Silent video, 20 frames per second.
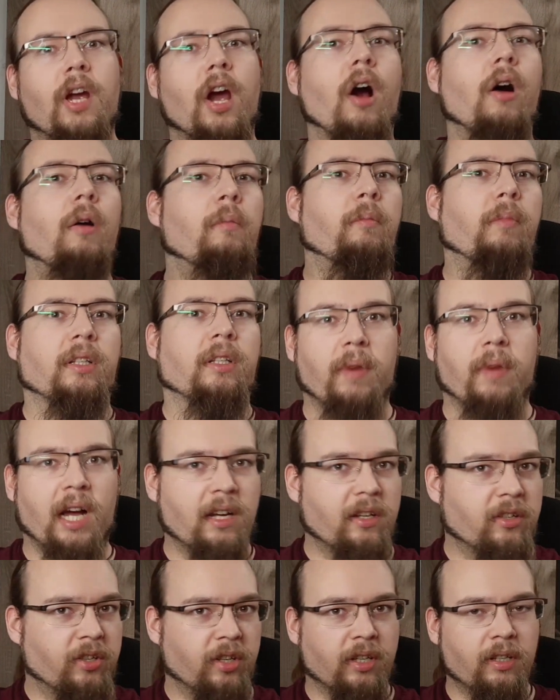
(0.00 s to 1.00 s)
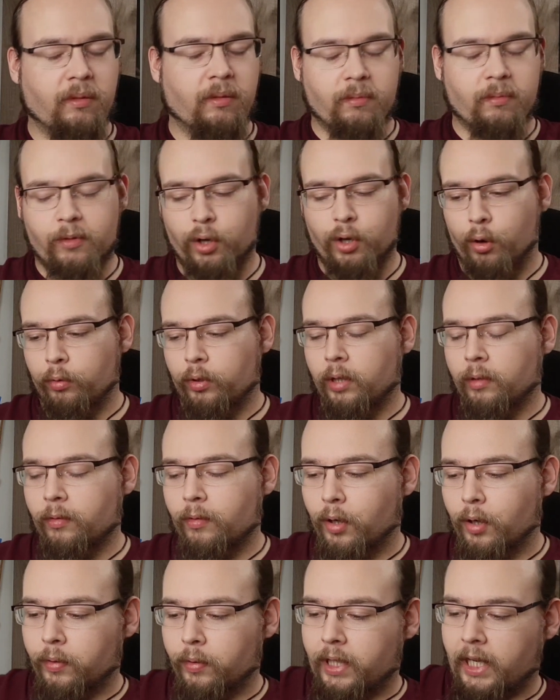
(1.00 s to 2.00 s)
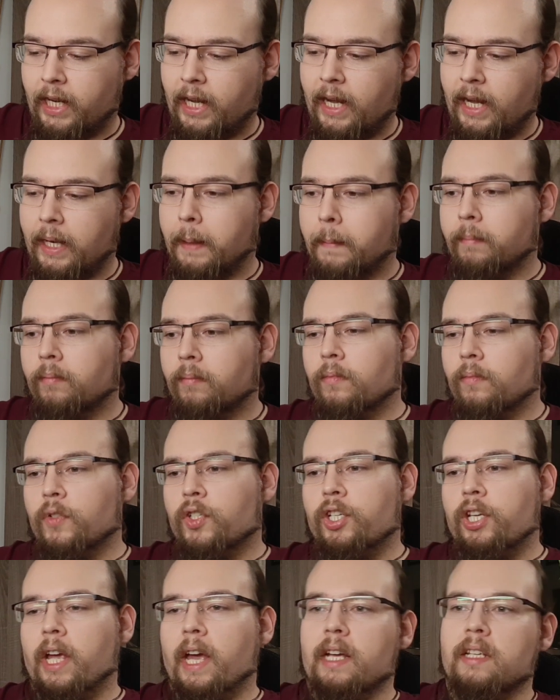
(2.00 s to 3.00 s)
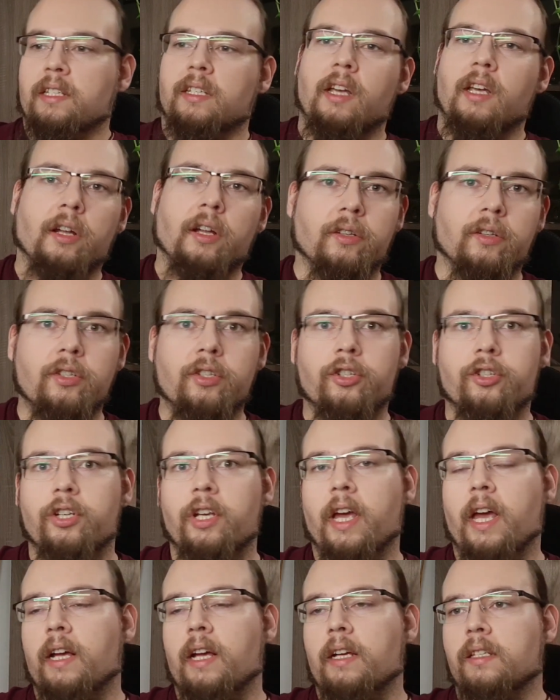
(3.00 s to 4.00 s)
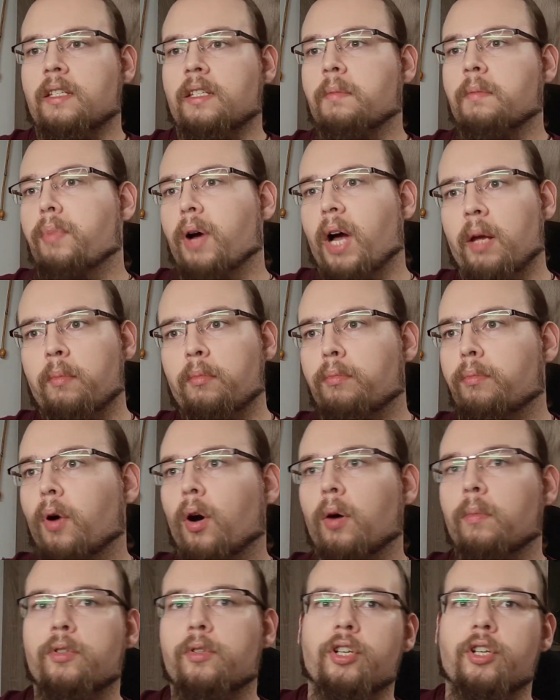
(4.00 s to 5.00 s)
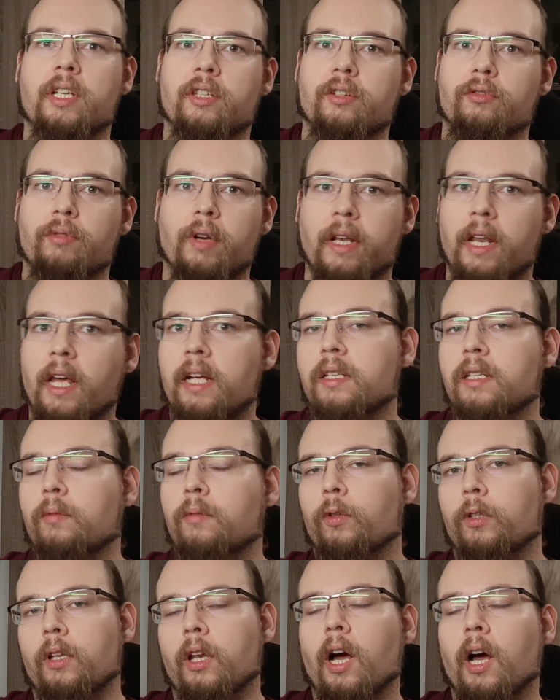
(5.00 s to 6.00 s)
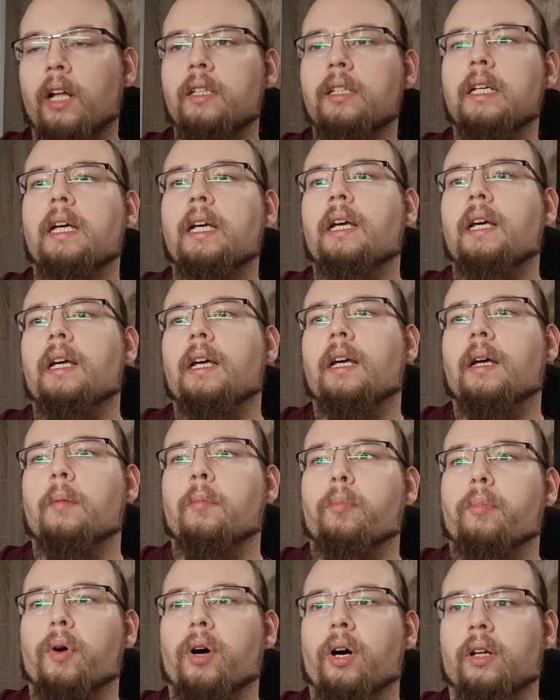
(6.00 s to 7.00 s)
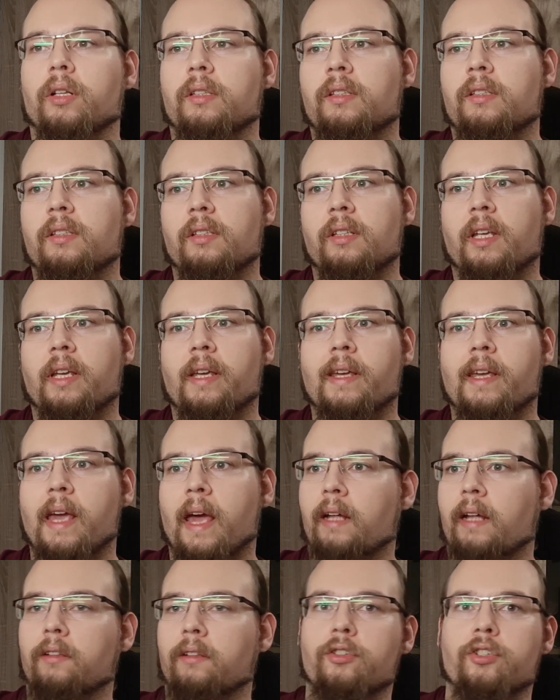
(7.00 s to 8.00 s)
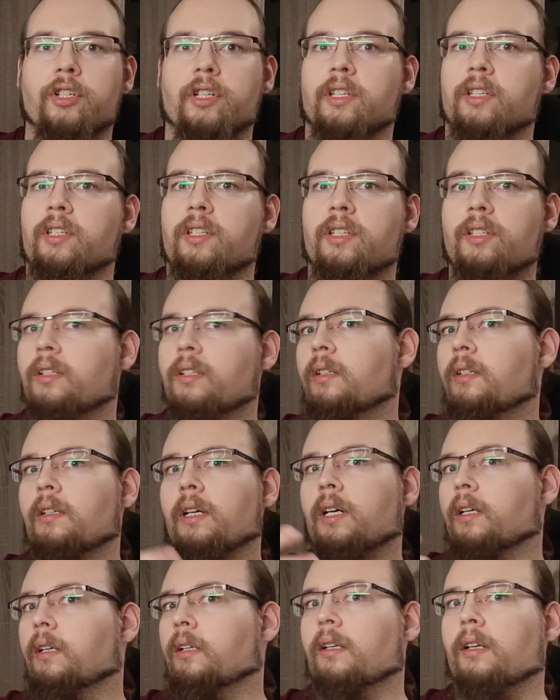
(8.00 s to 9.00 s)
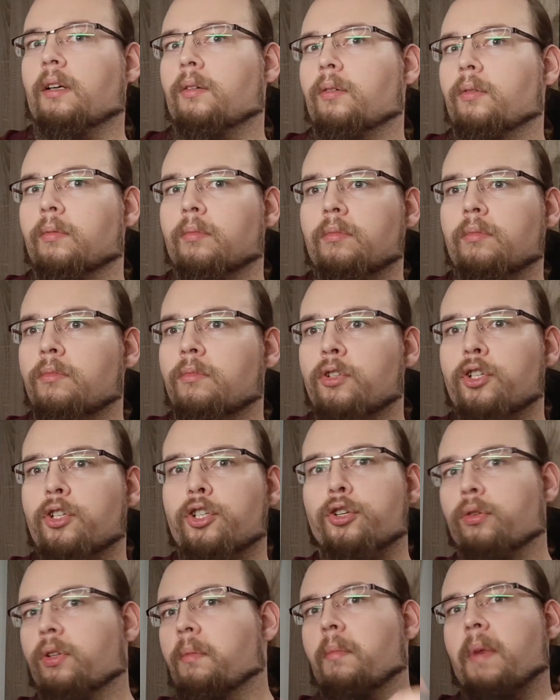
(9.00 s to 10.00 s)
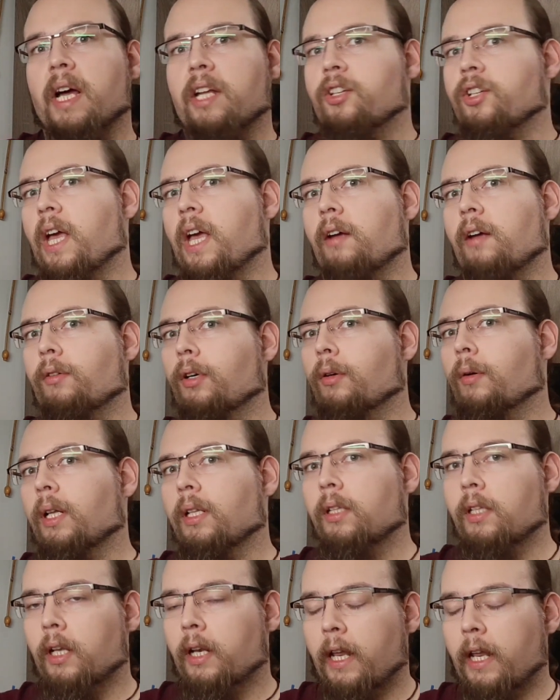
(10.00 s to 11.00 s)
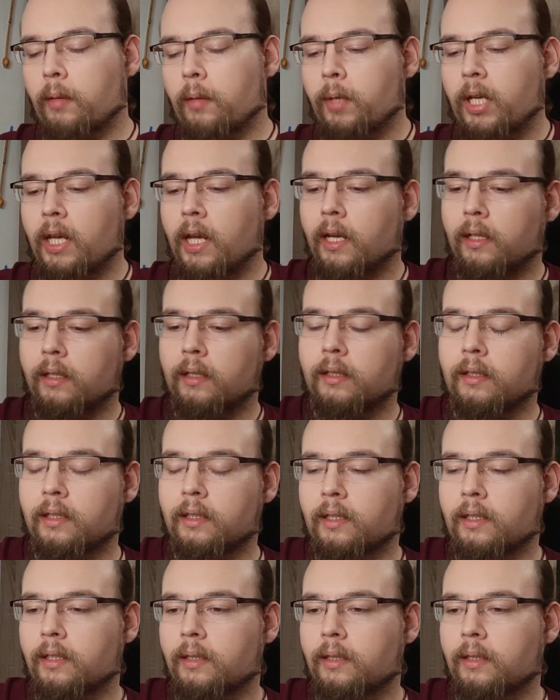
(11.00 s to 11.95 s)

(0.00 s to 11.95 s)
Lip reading: combat magic, quote-unquote. Again, she has guns, she has pipe bombs, she has grenades and whatnot, but can't just, I don't know, shoot a magic arrow at an enemy and